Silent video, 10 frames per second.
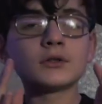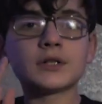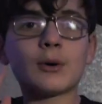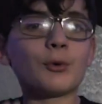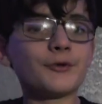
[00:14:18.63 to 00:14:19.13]

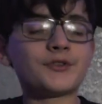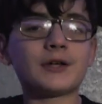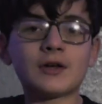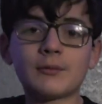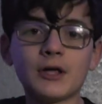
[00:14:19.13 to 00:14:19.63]
Now, will this
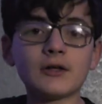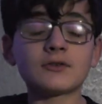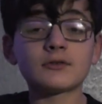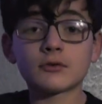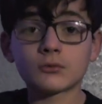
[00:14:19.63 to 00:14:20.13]
take time?
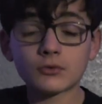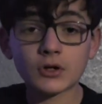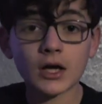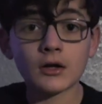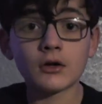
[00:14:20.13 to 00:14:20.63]
Yes.
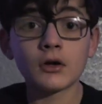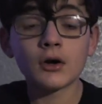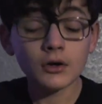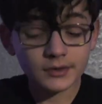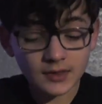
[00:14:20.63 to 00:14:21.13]
Okay,
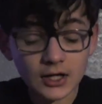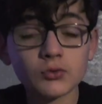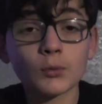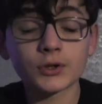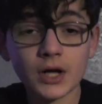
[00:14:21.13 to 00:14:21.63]
that's
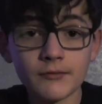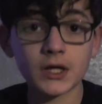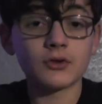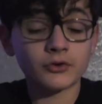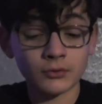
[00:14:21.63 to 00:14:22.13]
what we're
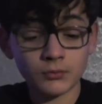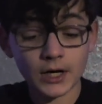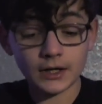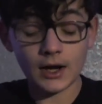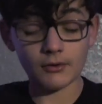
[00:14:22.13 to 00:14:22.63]
diving into
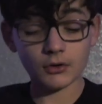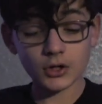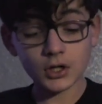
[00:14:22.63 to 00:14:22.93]
right now.